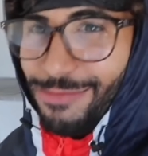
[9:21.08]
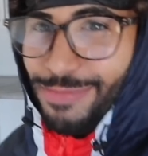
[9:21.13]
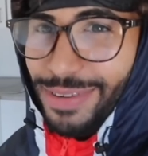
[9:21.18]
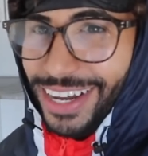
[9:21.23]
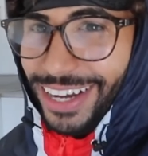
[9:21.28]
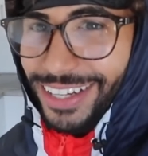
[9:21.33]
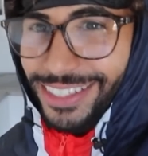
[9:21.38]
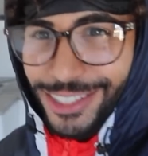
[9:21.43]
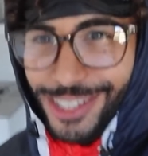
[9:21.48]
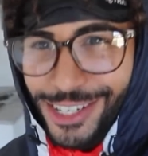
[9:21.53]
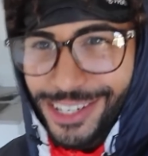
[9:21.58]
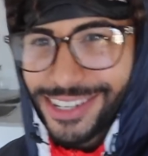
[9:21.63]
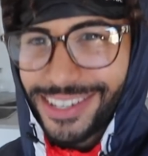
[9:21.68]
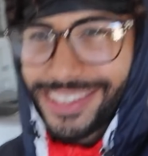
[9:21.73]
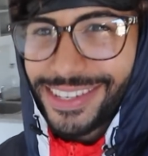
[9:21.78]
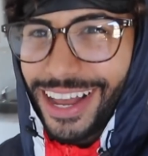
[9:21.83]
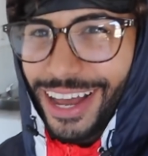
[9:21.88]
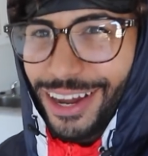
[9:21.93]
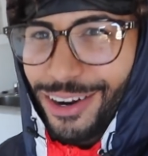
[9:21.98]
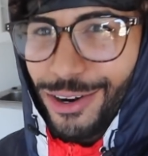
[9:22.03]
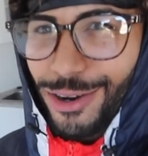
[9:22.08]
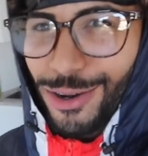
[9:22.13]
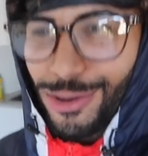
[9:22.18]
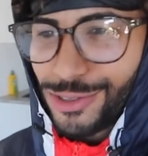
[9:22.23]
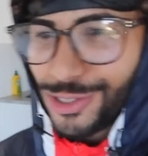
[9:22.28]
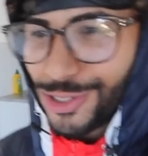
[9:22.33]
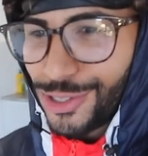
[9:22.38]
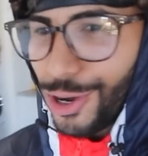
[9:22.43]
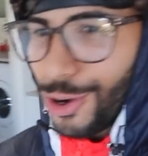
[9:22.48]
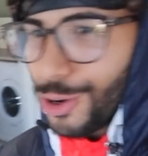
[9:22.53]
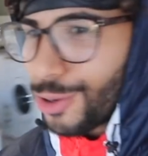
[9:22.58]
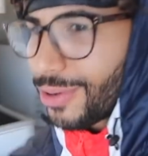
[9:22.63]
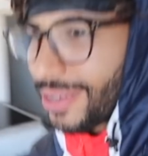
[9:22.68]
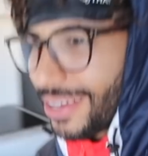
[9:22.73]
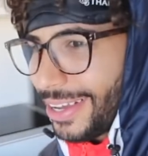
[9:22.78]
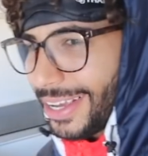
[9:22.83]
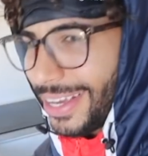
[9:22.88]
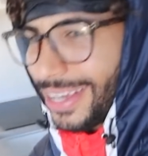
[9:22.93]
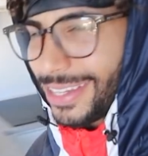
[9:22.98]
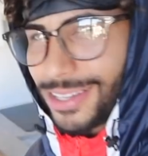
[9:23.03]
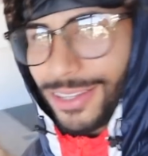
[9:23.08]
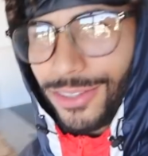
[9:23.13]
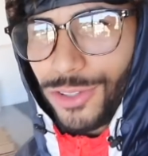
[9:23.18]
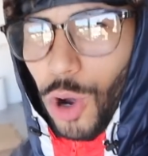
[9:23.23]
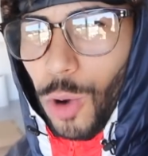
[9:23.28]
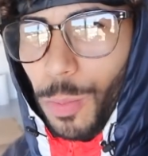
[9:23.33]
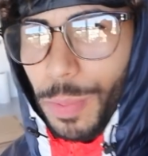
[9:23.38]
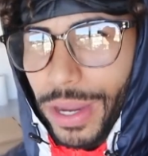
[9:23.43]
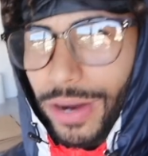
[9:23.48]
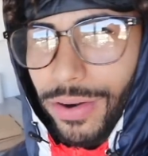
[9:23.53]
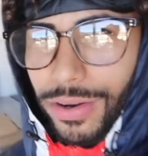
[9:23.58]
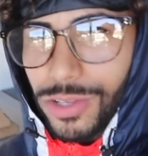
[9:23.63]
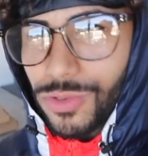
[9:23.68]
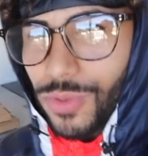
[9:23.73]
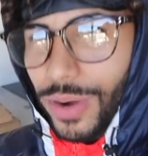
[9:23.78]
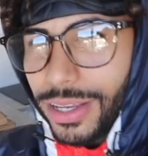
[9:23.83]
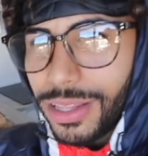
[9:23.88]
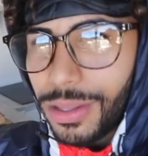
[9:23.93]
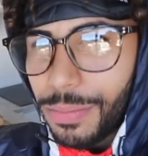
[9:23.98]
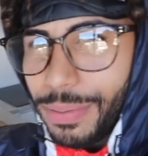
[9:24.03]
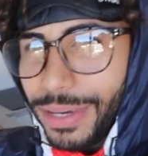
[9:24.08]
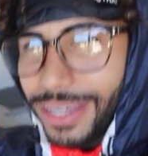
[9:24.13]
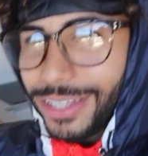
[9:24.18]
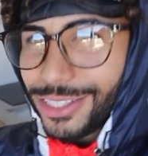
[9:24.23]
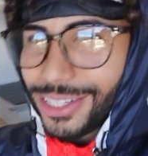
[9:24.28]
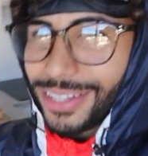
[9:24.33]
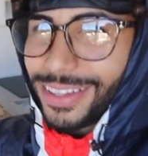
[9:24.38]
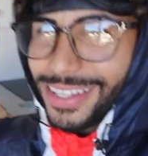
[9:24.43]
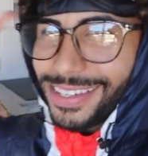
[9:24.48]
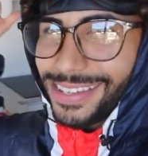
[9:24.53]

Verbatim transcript: because it's just, I don't know, it's a dope area. It's right on the beach, and